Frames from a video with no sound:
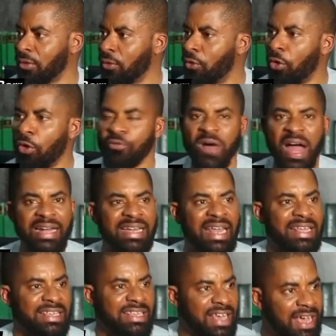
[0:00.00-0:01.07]
Over the
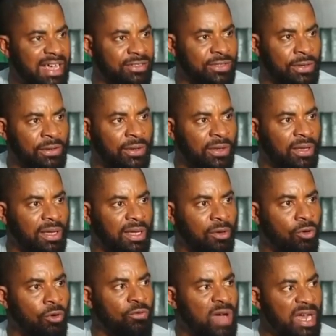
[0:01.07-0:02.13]
years,
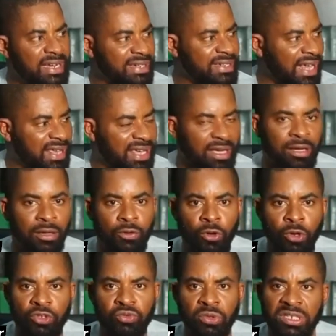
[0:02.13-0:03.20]
over the decade,
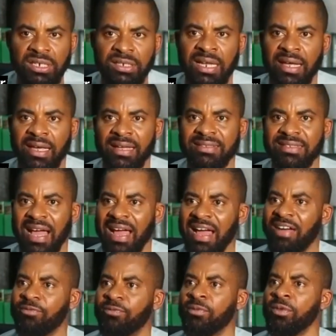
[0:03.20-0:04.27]
close to 3 decades, I
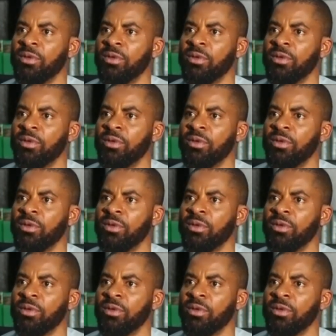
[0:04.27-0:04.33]
have,